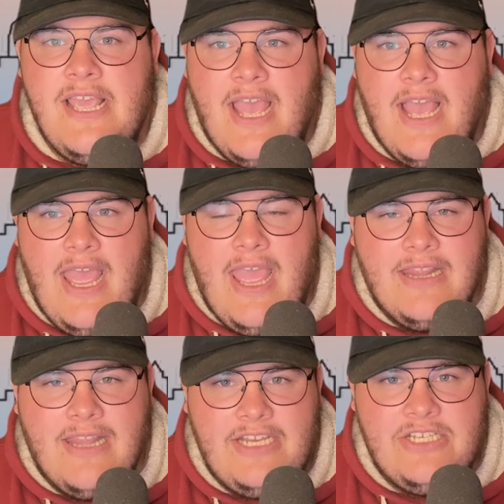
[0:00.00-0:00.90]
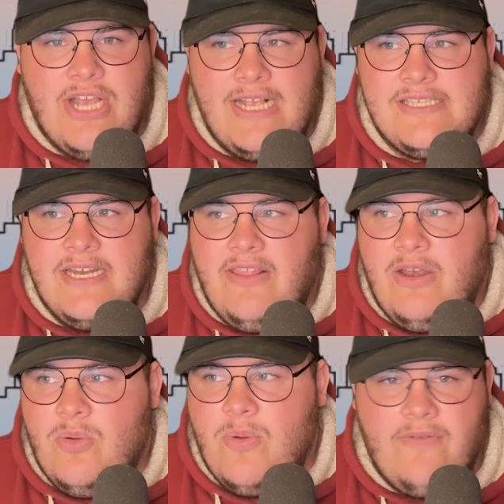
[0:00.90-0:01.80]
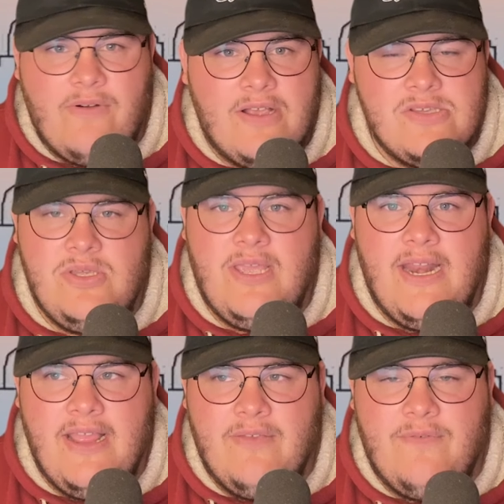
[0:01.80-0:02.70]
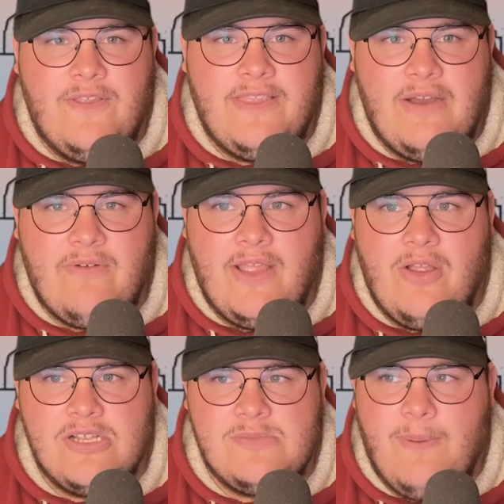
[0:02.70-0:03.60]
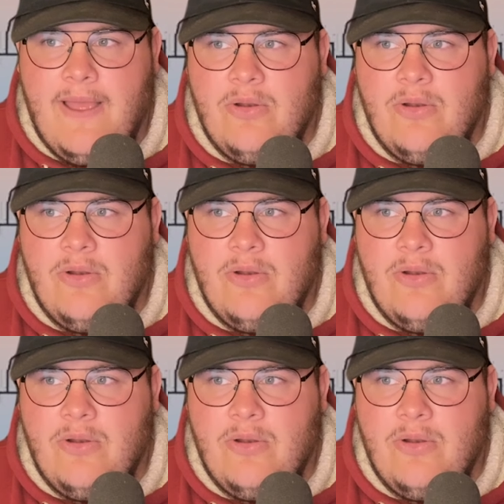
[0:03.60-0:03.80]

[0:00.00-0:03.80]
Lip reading: and Lane Johnson, and then whoever else you get in to fit that right guard spot.